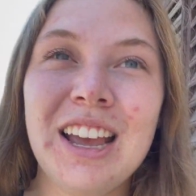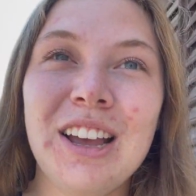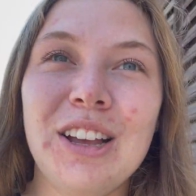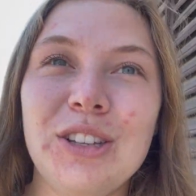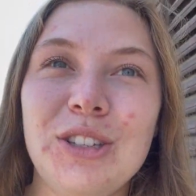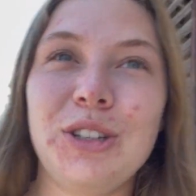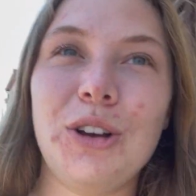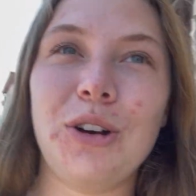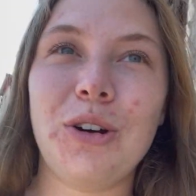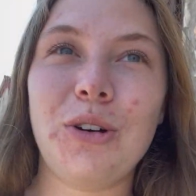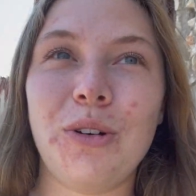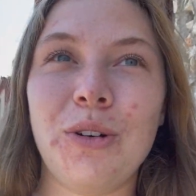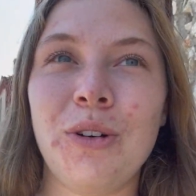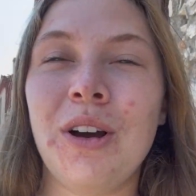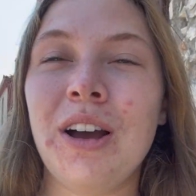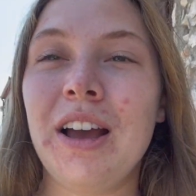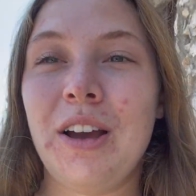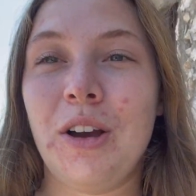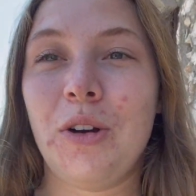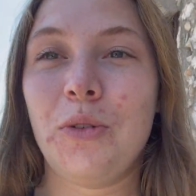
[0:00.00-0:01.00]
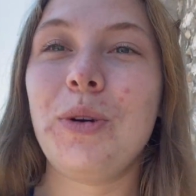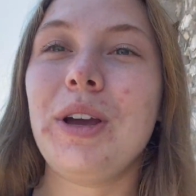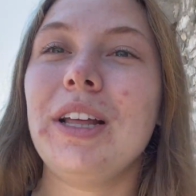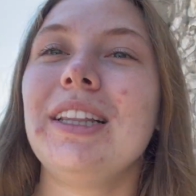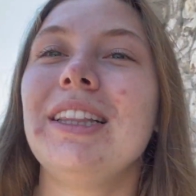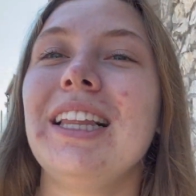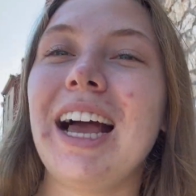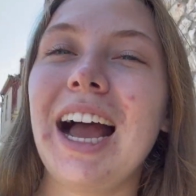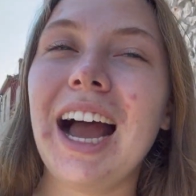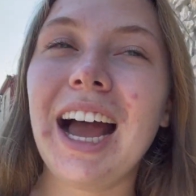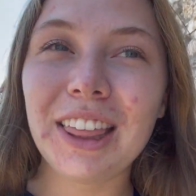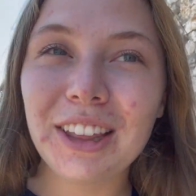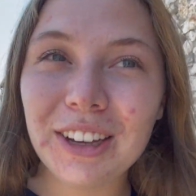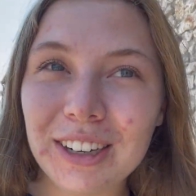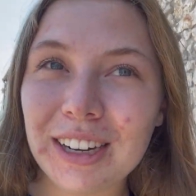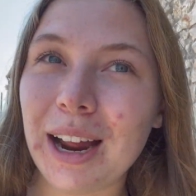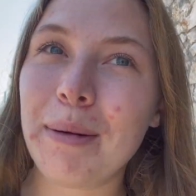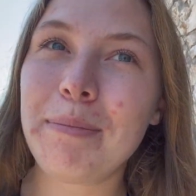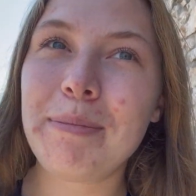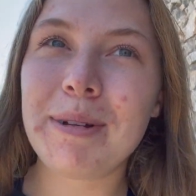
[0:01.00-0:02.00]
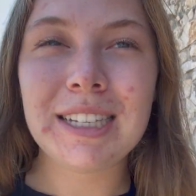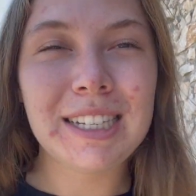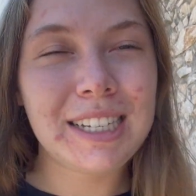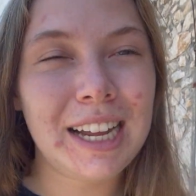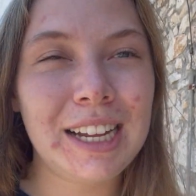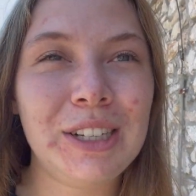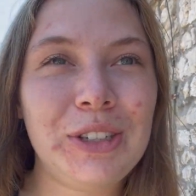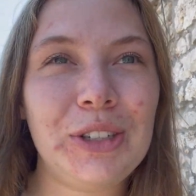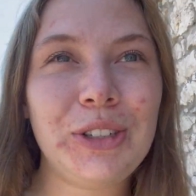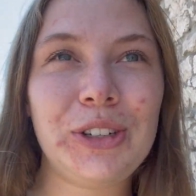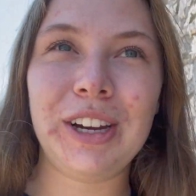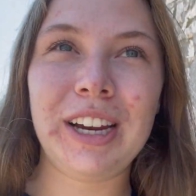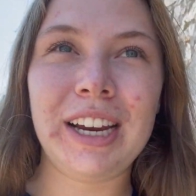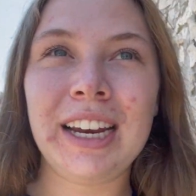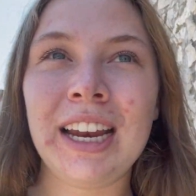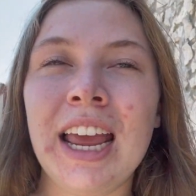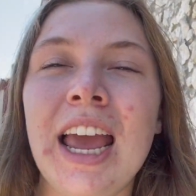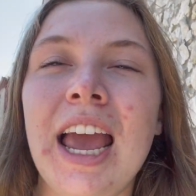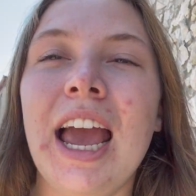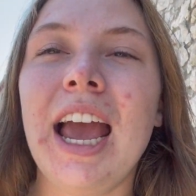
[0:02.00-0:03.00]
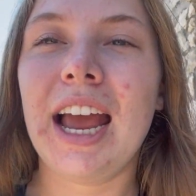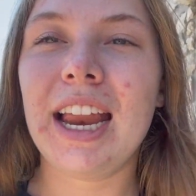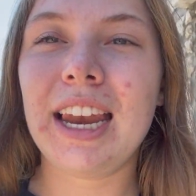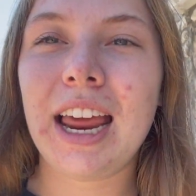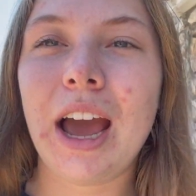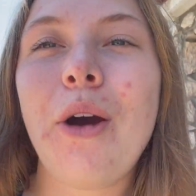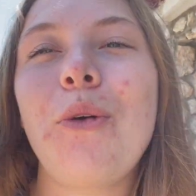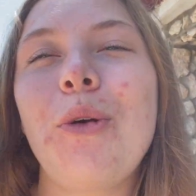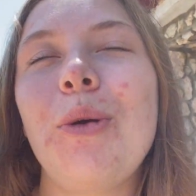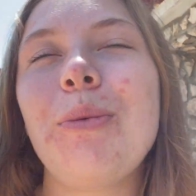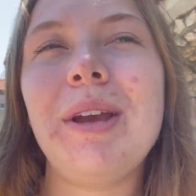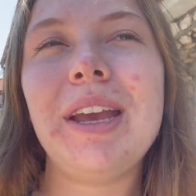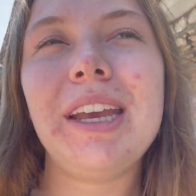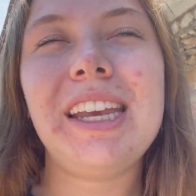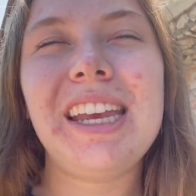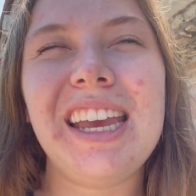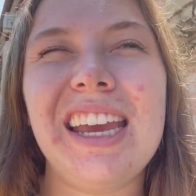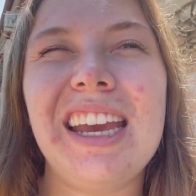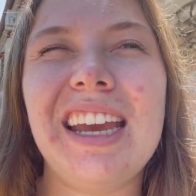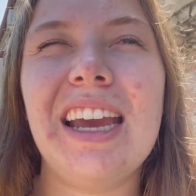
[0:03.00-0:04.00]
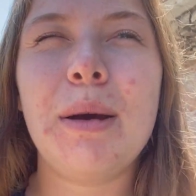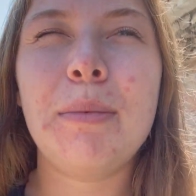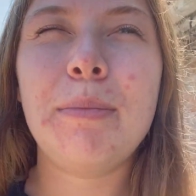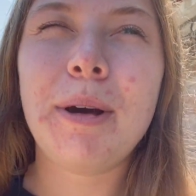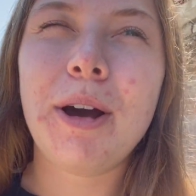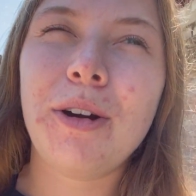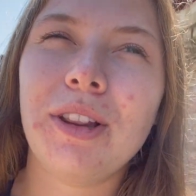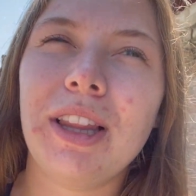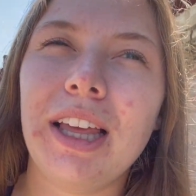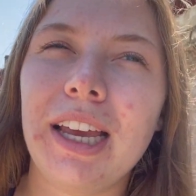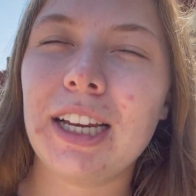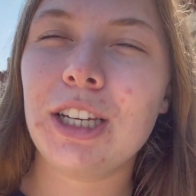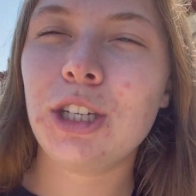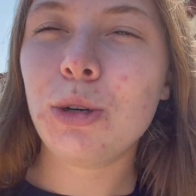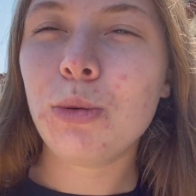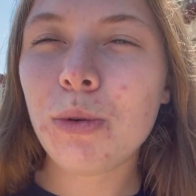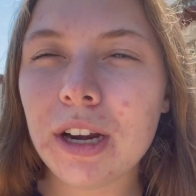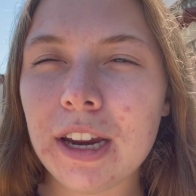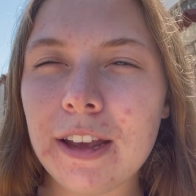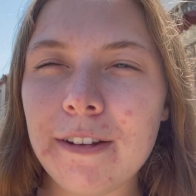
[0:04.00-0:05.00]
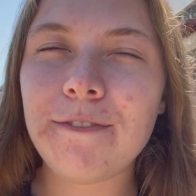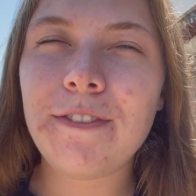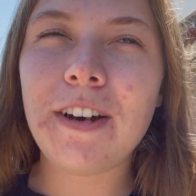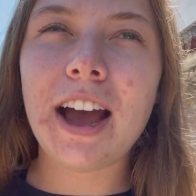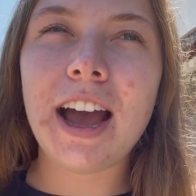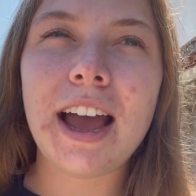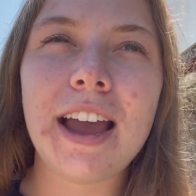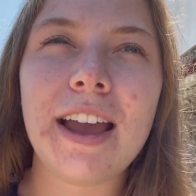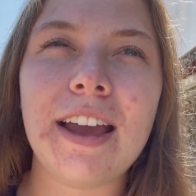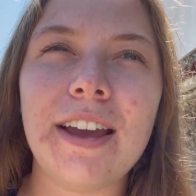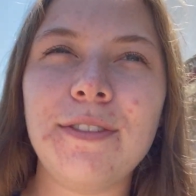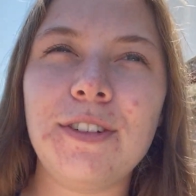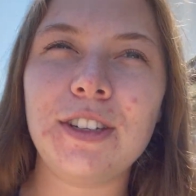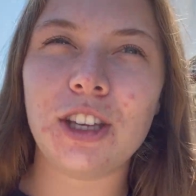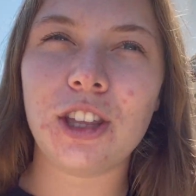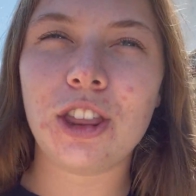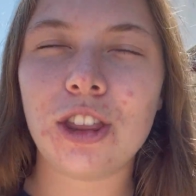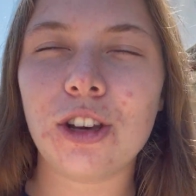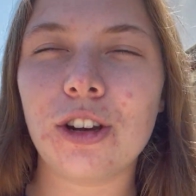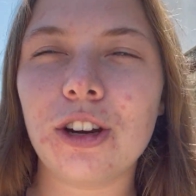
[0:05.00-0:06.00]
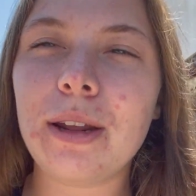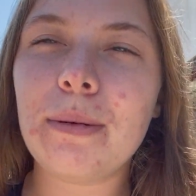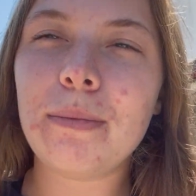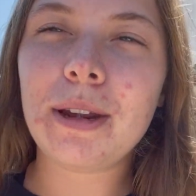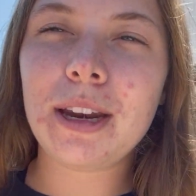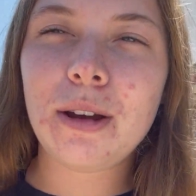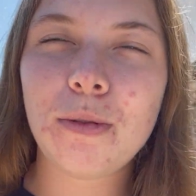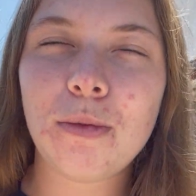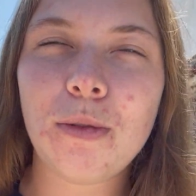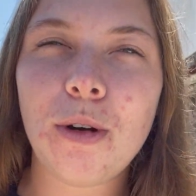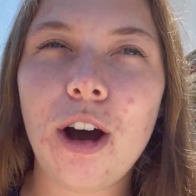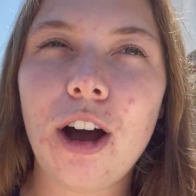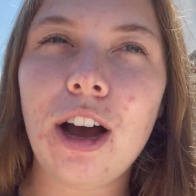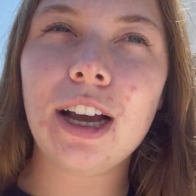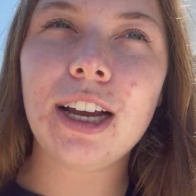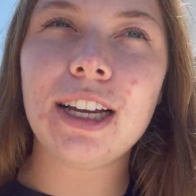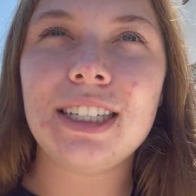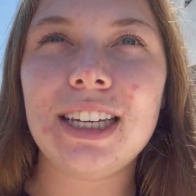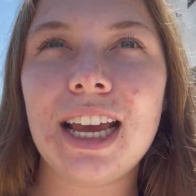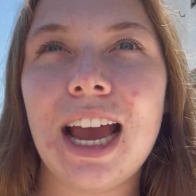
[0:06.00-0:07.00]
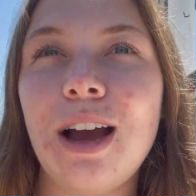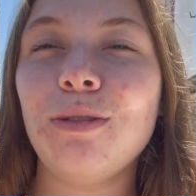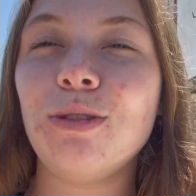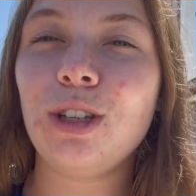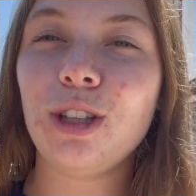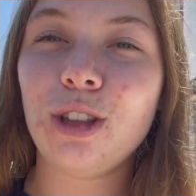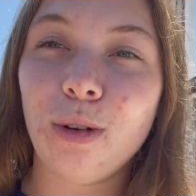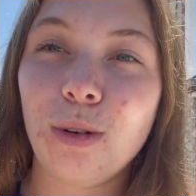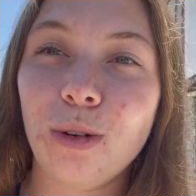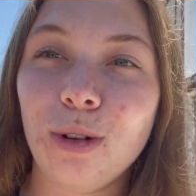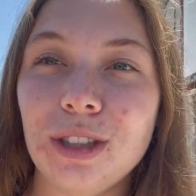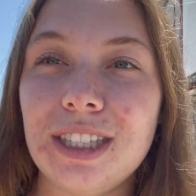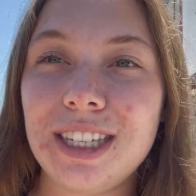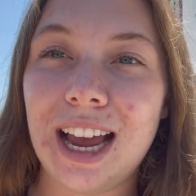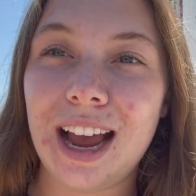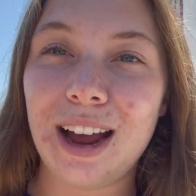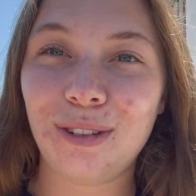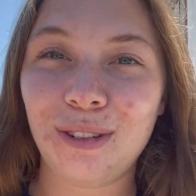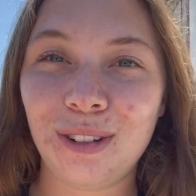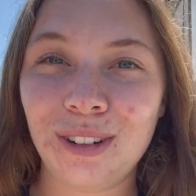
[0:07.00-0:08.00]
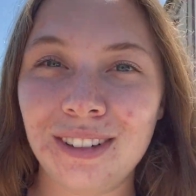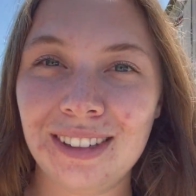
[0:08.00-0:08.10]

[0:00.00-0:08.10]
So we lathered up in sunscreen and now we're making about like a 25 to 30 minute walk down to the old town.